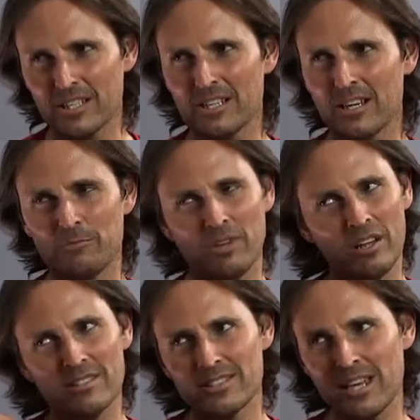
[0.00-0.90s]
Yeah. I'm
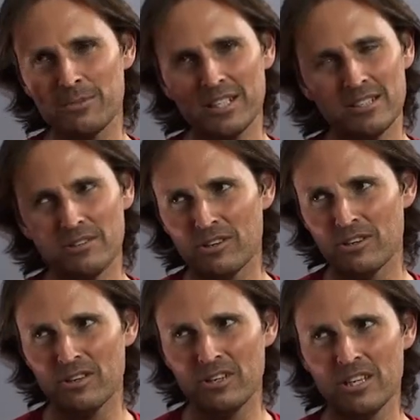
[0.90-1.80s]
not examining
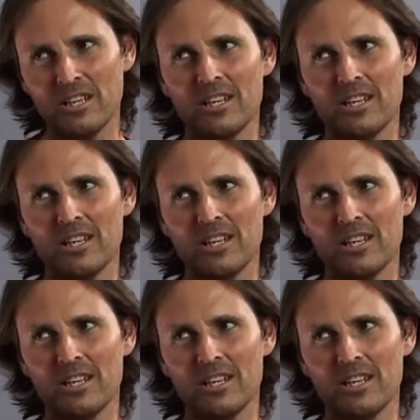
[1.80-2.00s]
her.